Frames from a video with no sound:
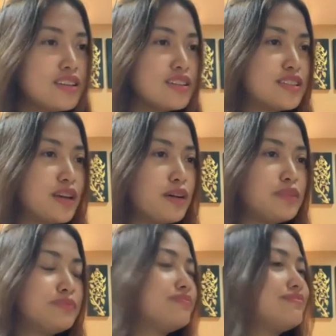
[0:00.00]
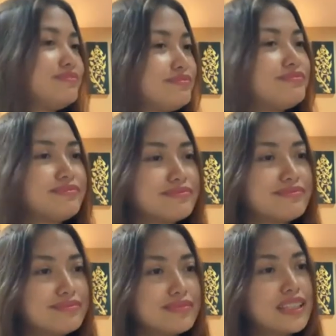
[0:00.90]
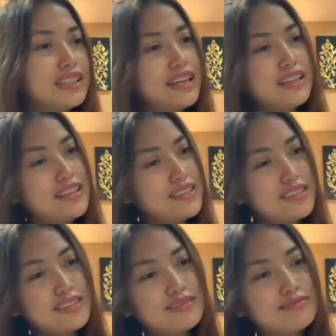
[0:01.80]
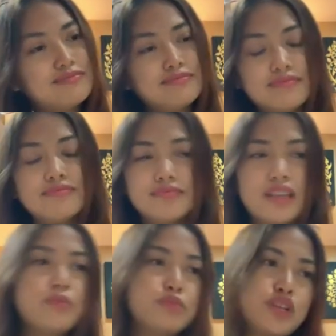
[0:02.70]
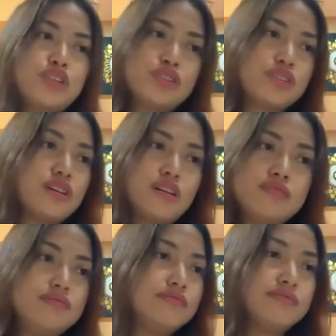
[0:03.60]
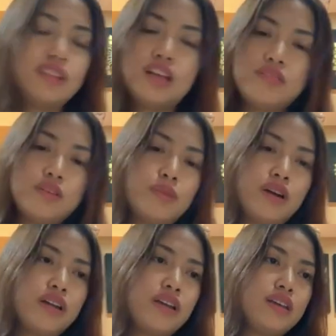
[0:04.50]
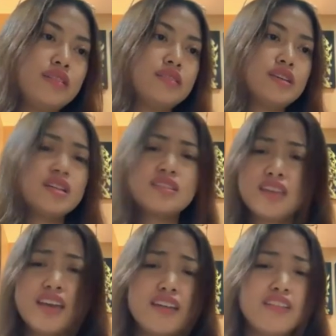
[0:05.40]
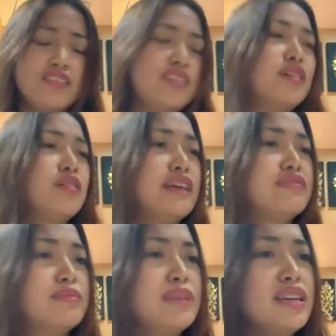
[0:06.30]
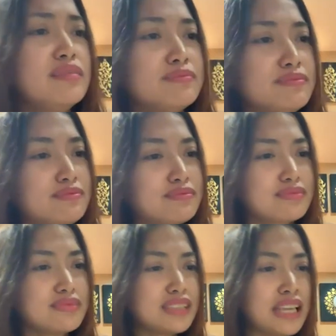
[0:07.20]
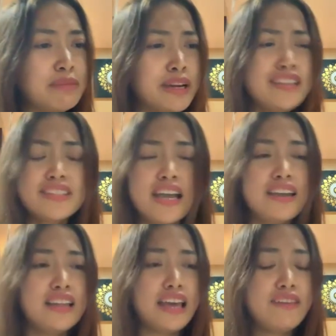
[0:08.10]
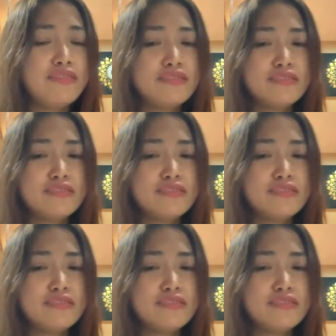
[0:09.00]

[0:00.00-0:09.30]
So, ladies, embrace yourself. Love your body. Stay healthy though. Like, for me, in my entire life,